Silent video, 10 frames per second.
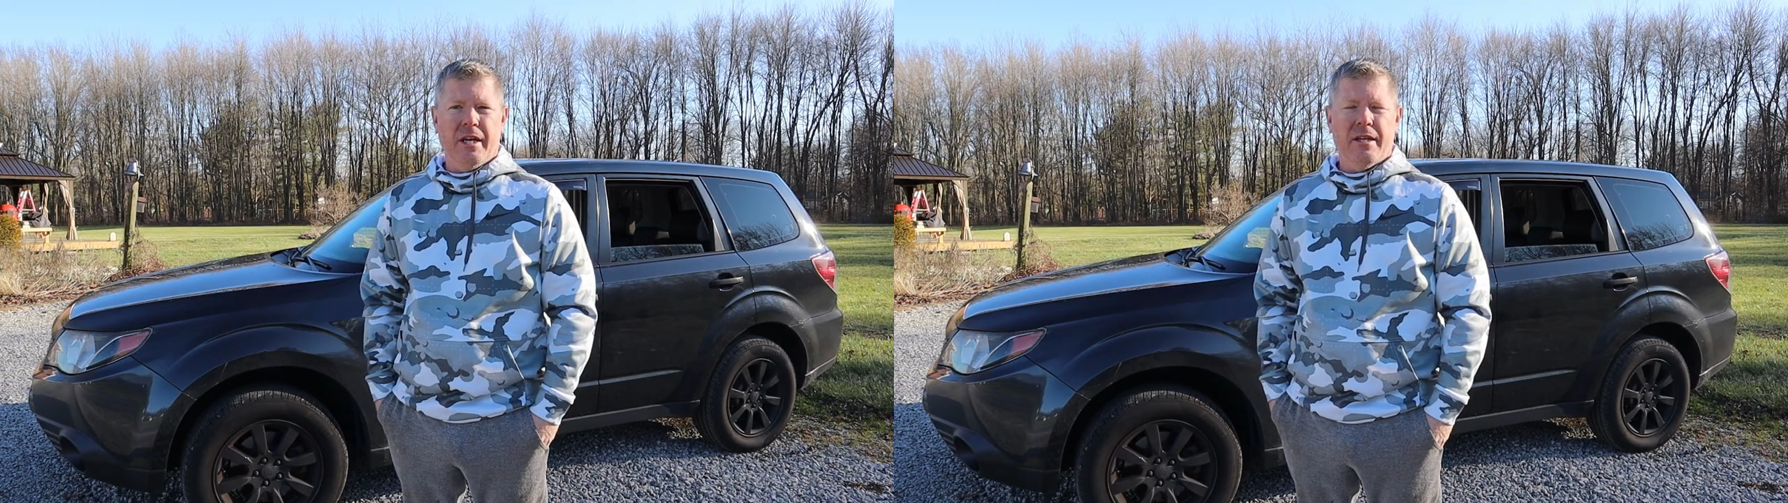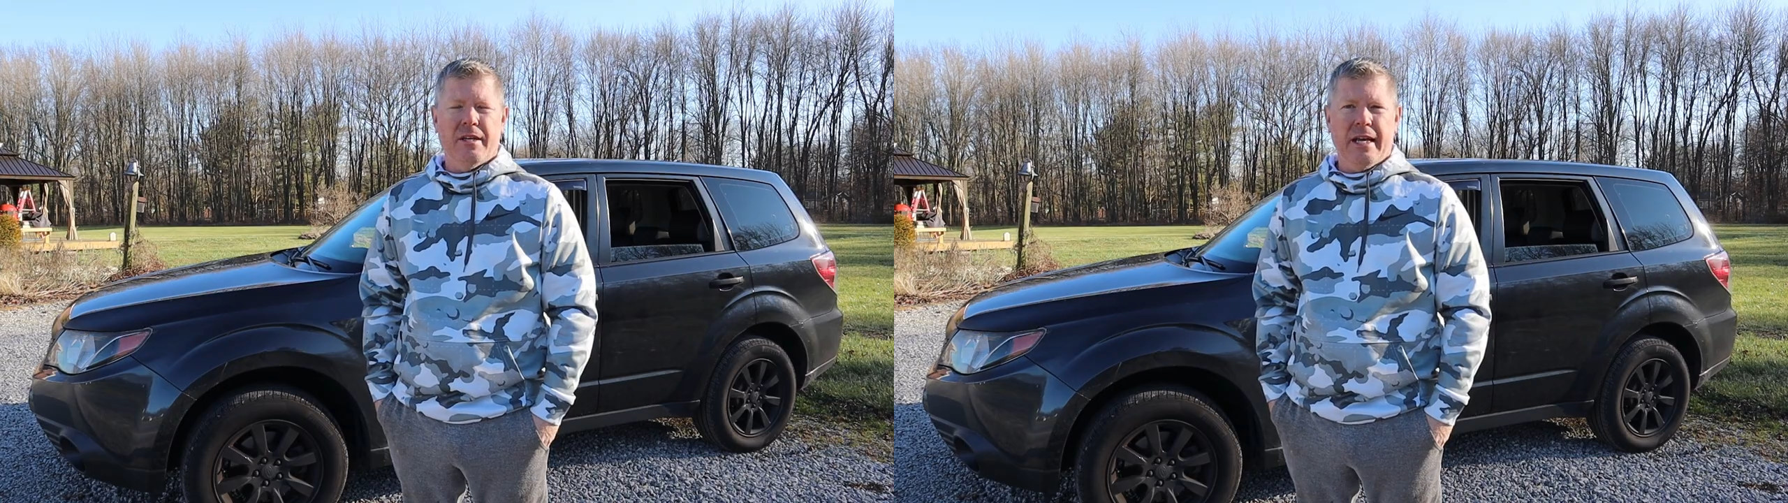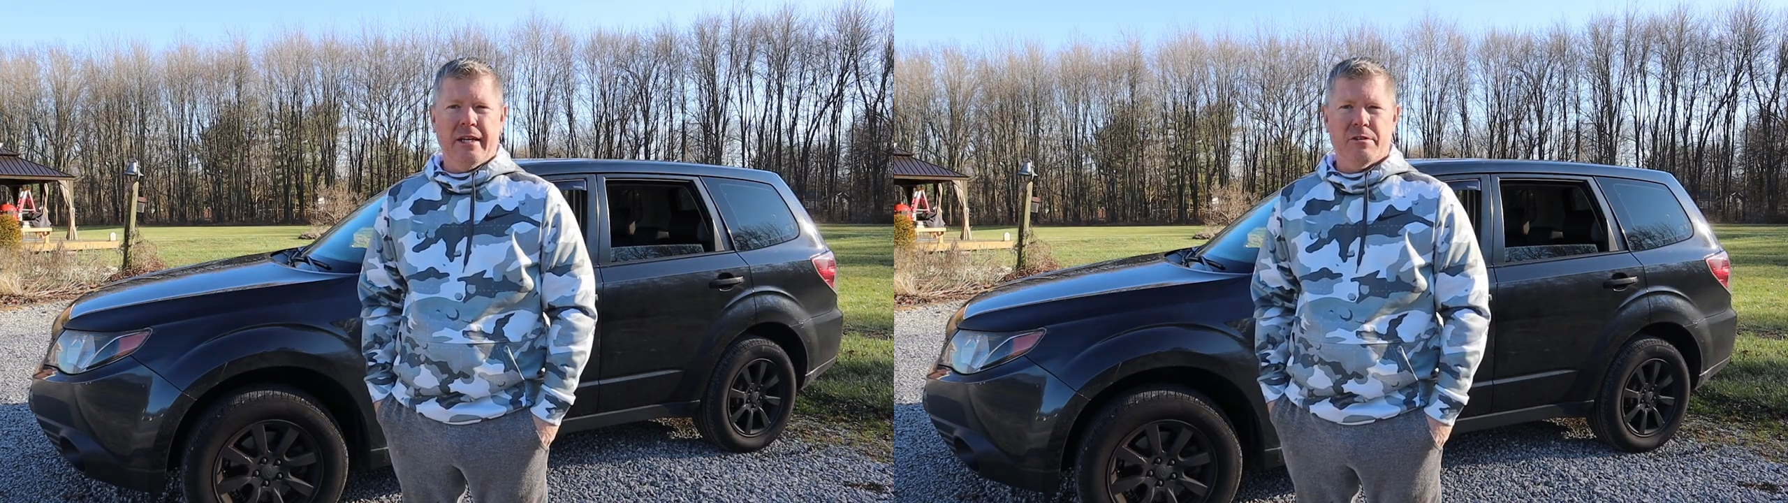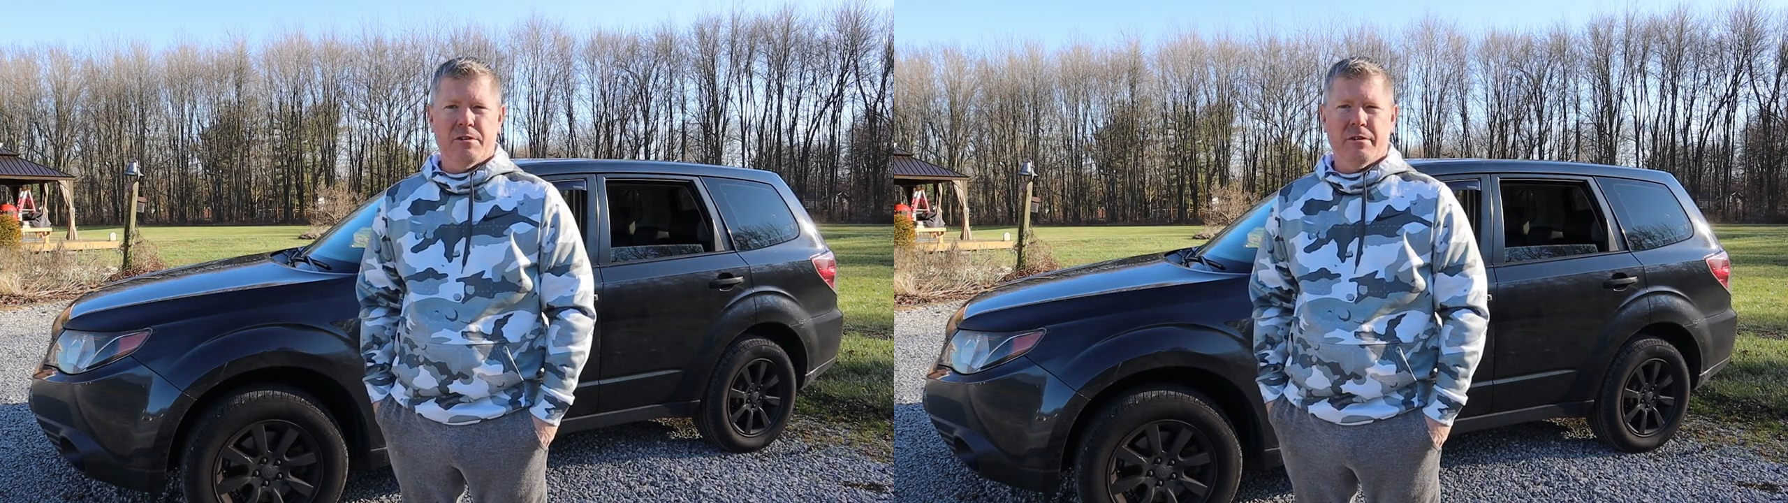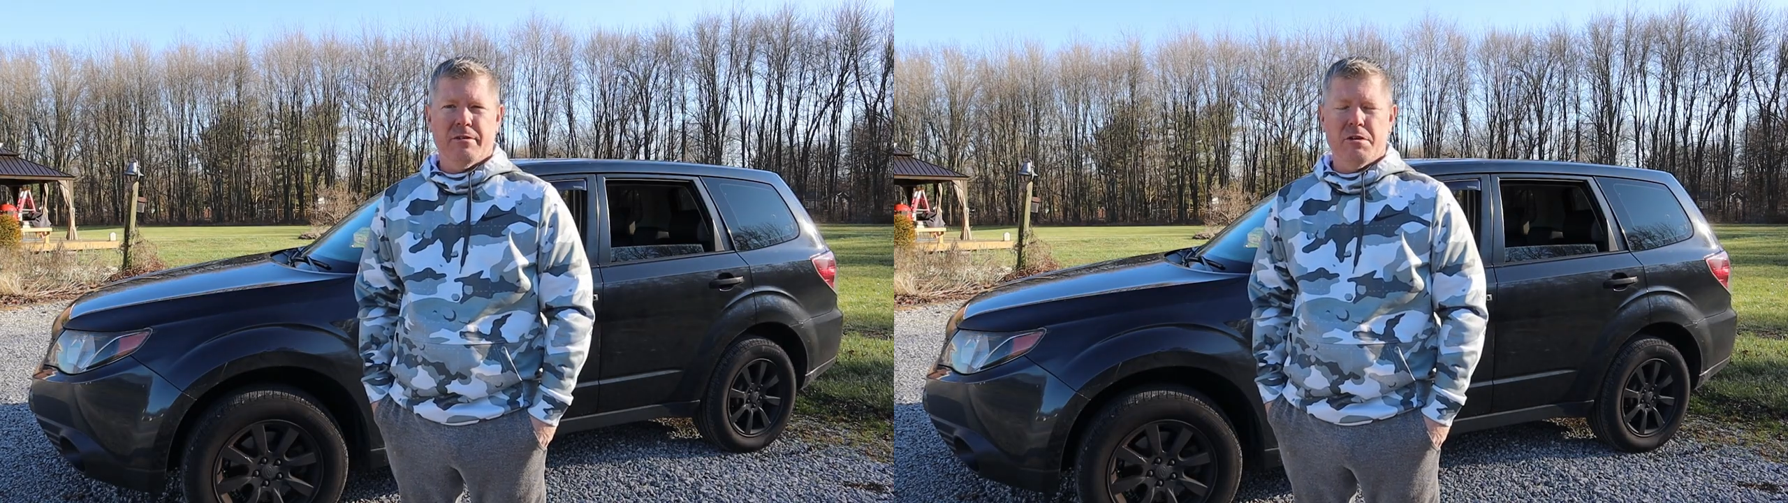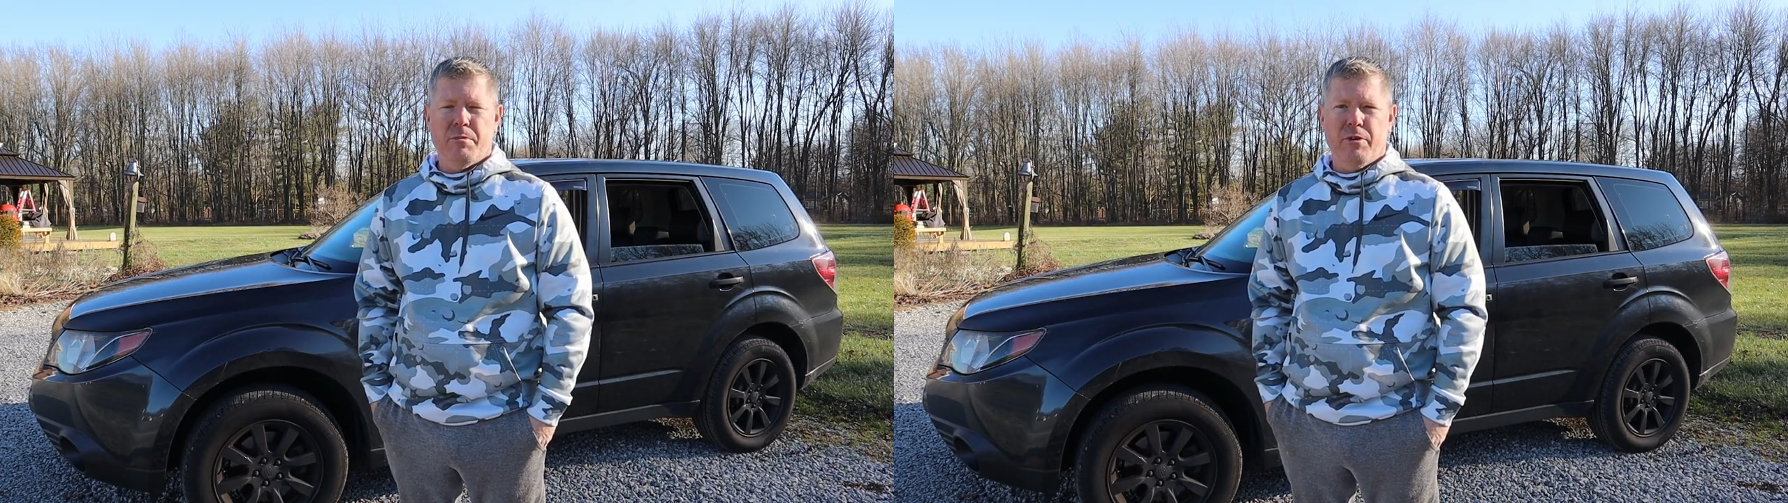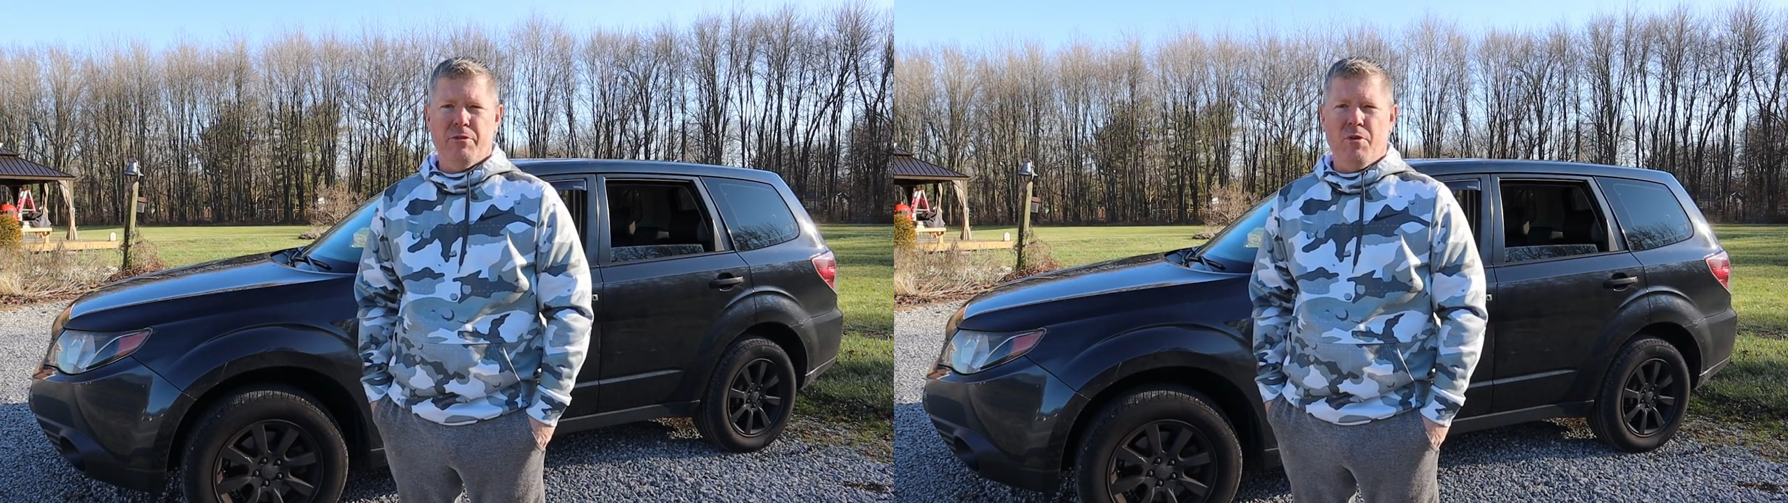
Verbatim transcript: into Dana's Subaru